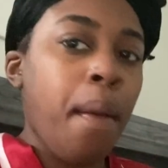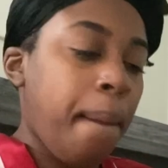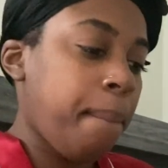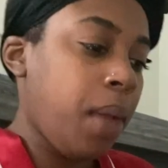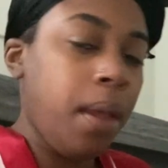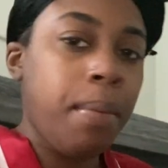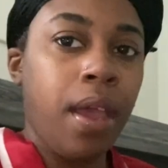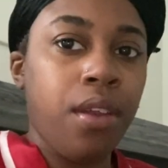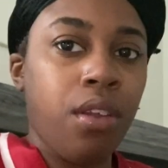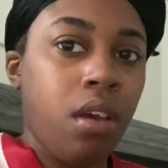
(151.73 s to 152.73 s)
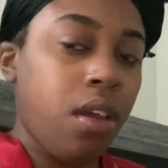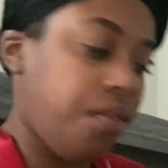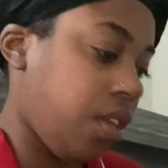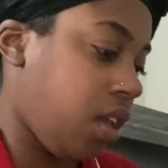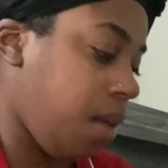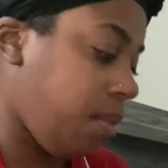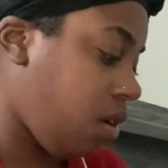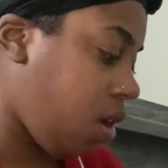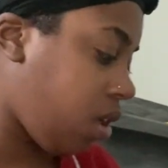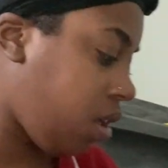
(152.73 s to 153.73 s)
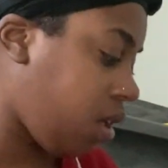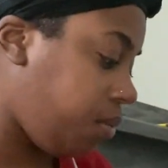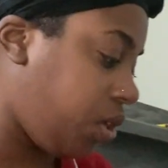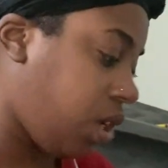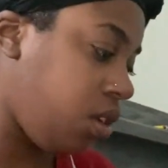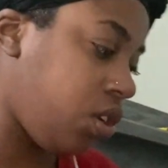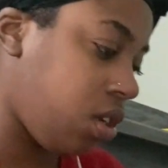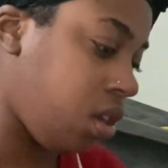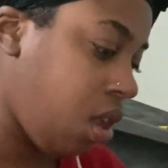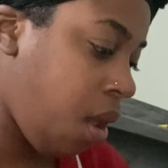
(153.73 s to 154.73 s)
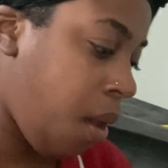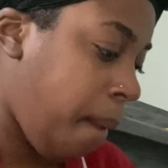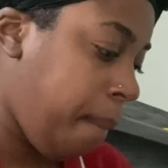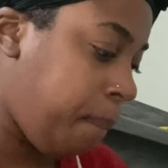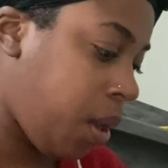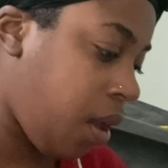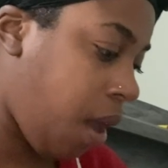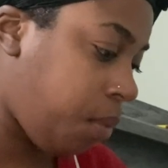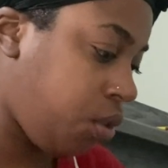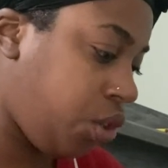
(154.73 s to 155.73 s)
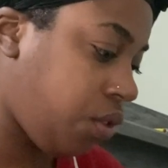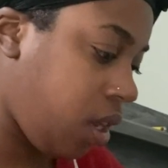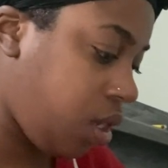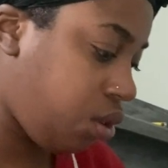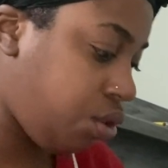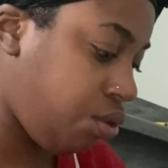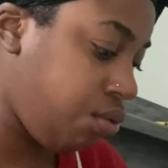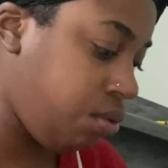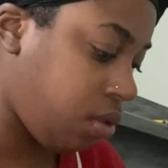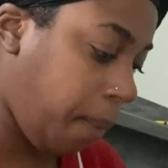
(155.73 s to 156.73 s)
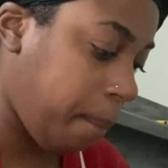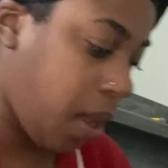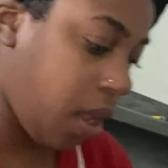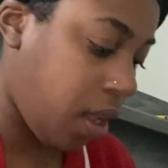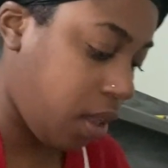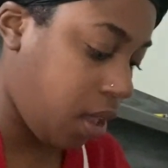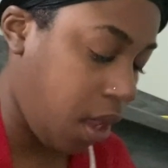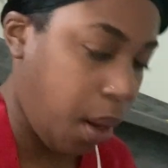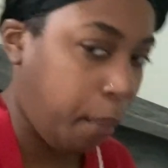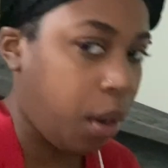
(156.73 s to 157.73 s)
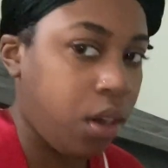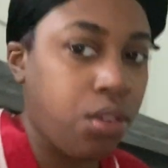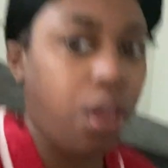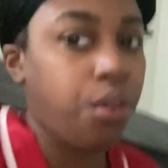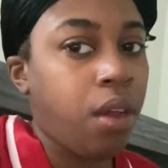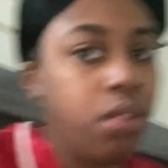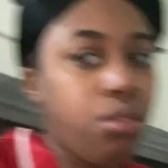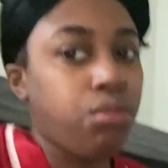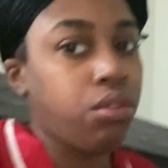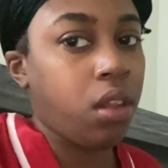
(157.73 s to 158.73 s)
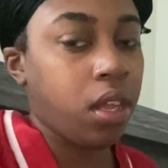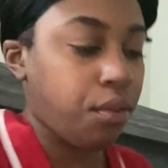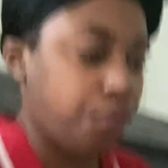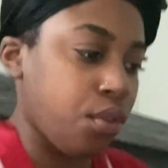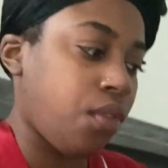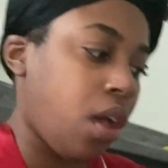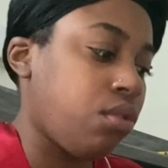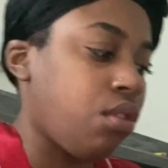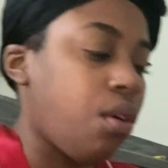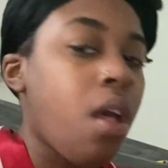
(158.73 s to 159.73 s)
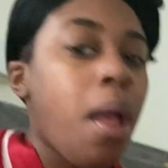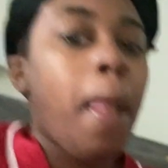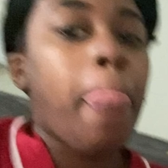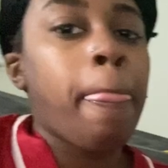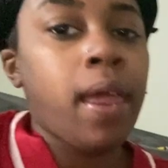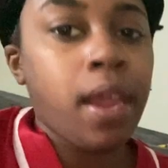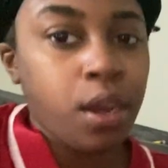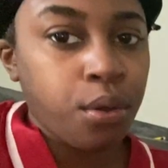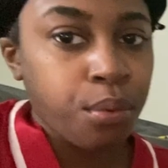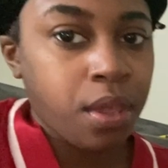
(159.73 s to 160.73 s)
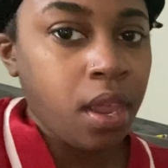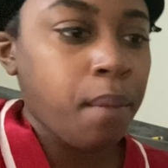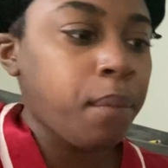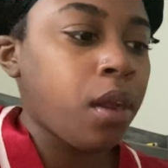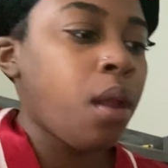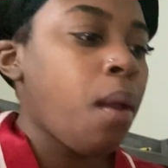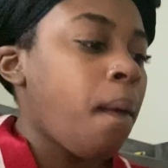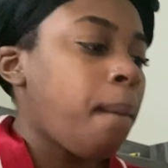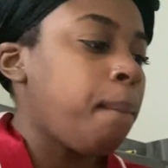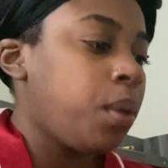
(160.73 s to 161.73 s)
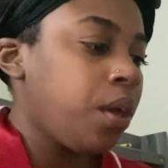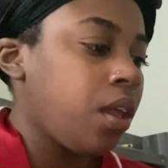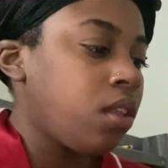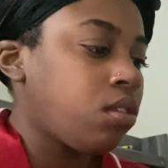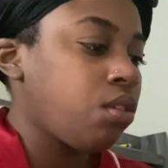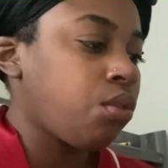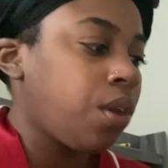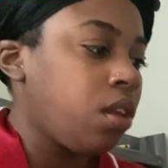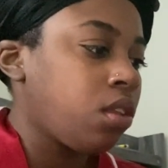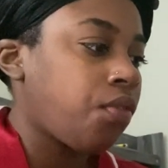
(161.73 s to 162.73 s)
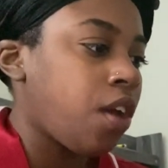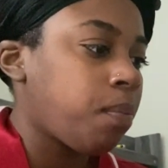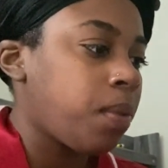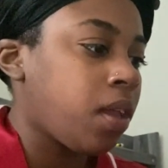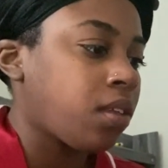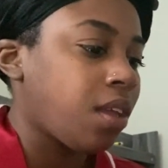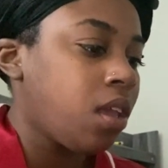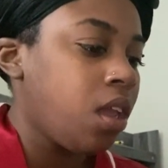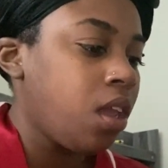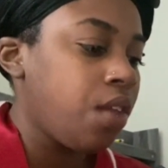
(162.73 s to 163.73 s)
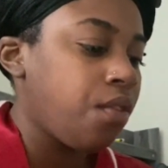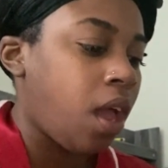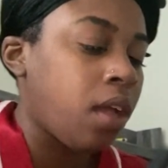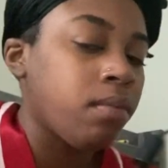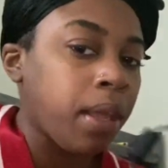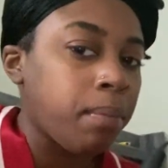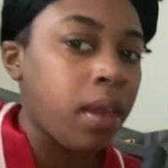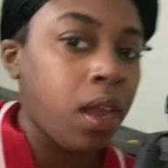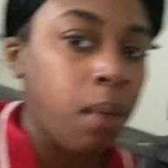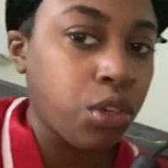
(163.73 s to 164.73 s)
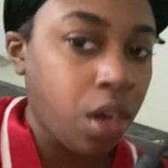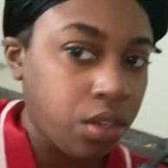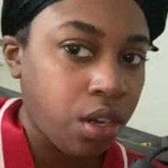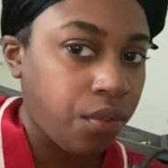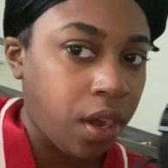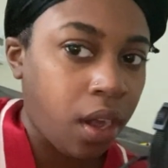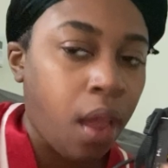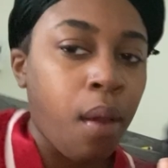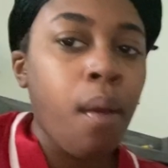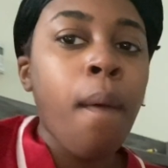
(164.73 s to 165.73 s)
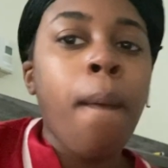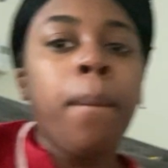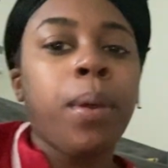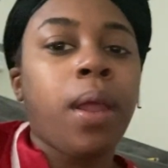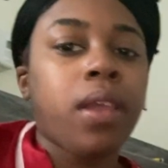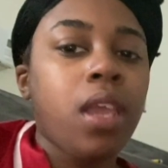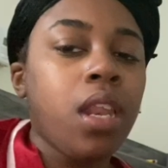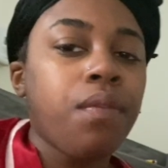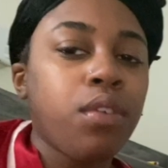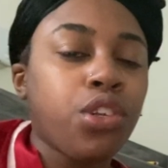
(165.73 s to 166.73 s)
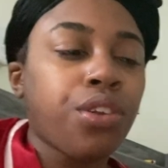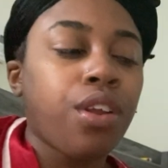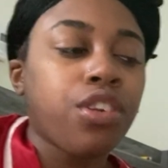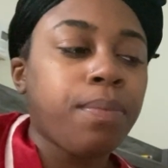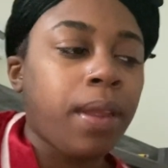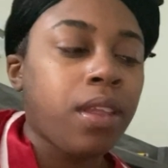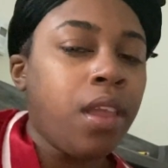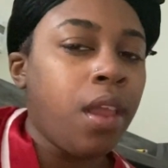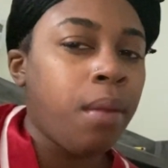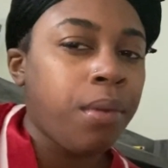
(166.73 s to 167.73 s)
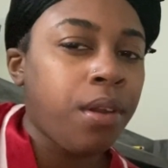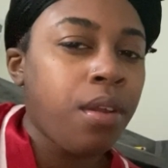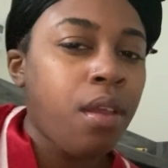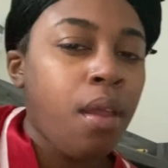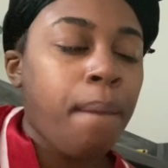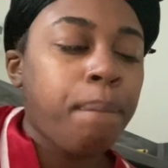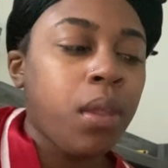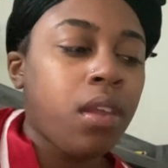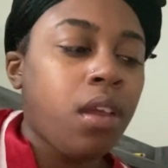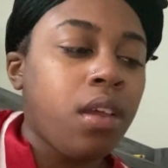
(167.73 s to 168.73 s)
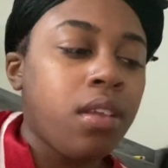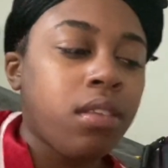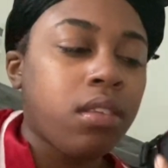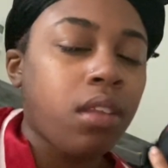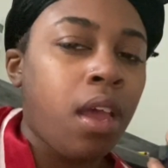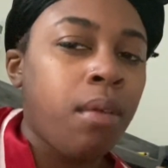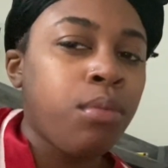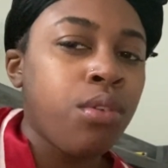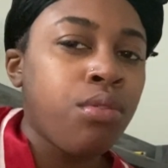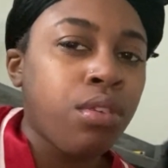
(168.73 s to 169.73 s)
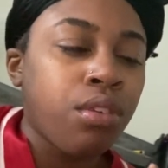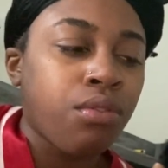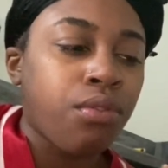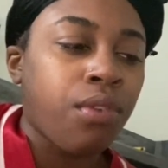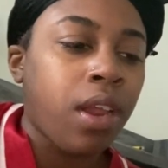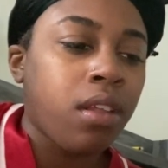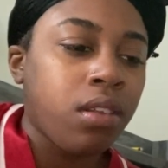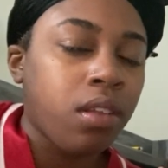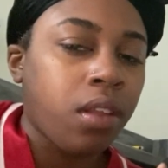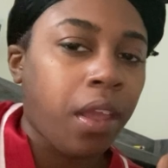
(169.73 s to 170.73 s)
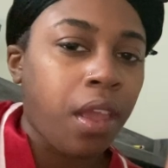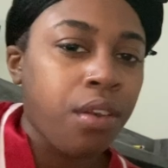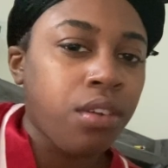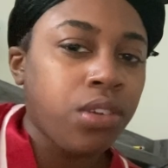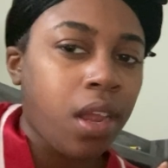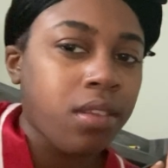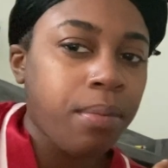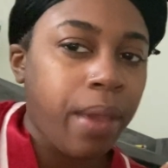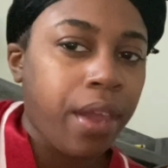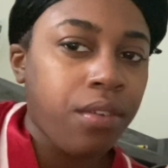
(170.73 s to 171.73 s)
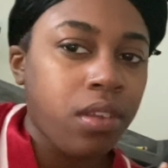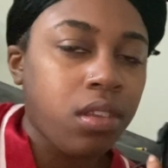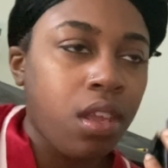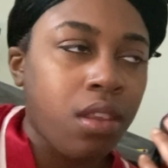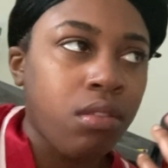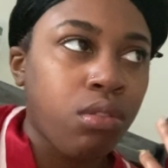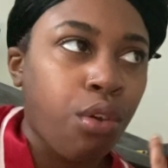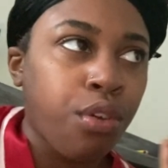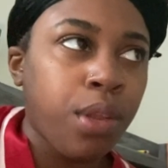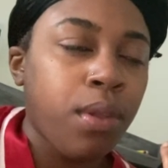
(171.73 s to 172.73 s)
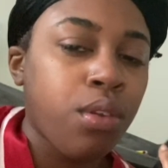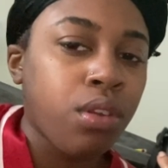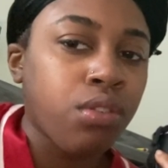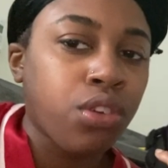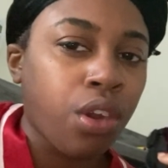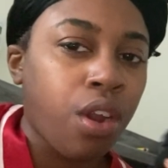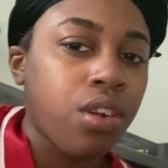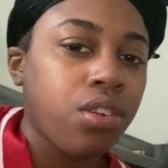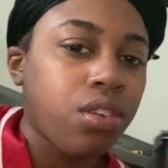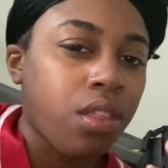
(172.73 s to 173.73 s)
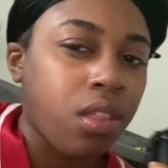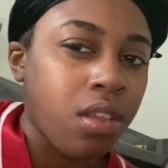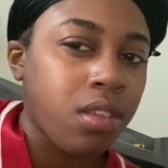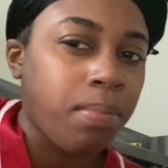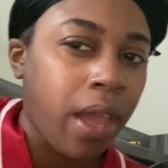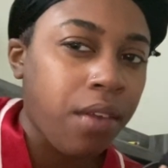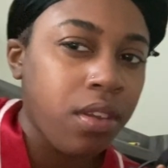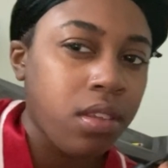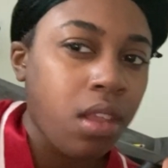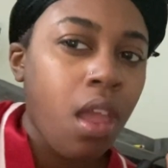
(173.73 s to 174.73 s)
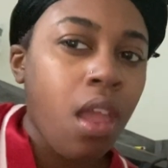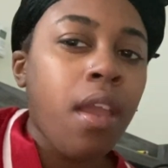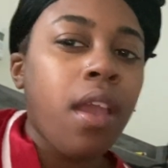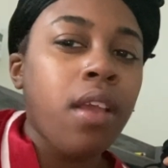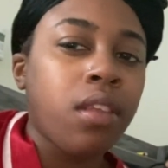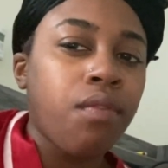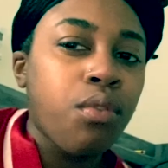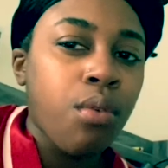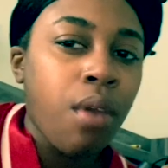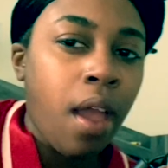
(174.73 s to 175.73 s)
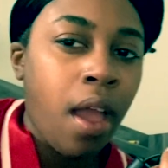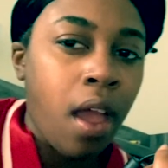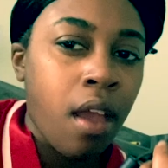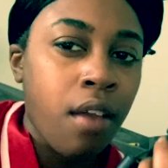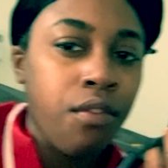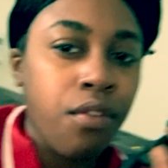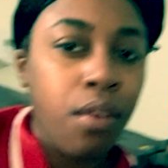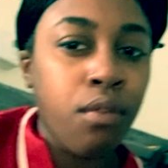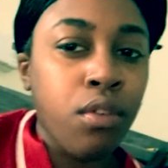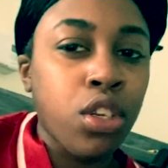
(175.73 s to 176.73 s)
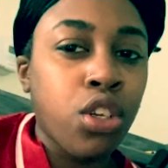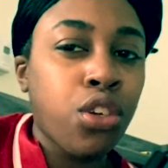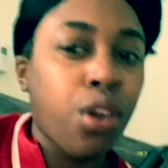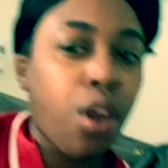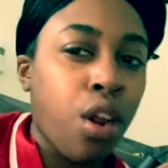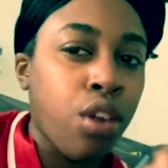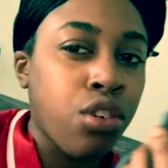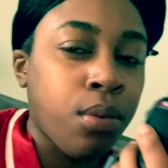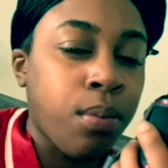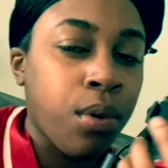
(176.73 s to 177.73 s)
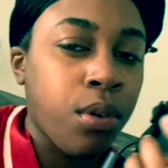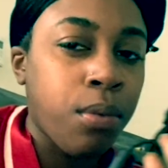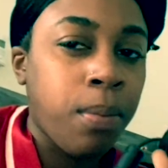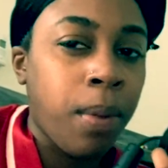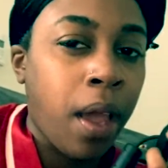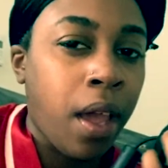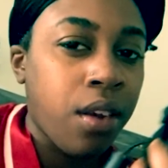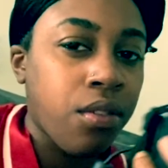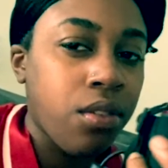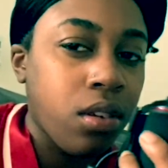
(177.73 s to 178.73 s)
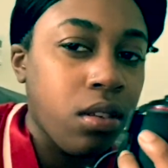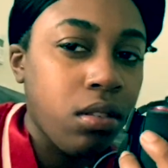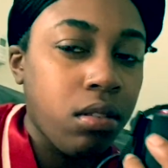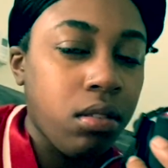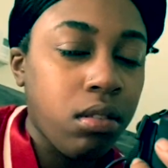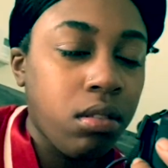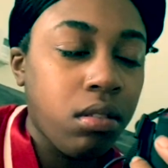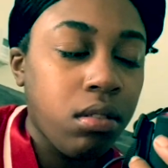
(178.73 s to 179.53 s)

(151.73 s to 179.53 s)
my bad, y'all, if the camera quality keeps changing, but I was trying to use my camera, because y'all know I told y'all, like, a few vlogs ago that I got a new camera, but it's annoying as fuck because I can't even, like, my, I'm charging it right now, but I can't even charge my camera because I'm using regular, like, Energizer batteries, and the only way you can charge these batteries is if you have rechargeable batteries.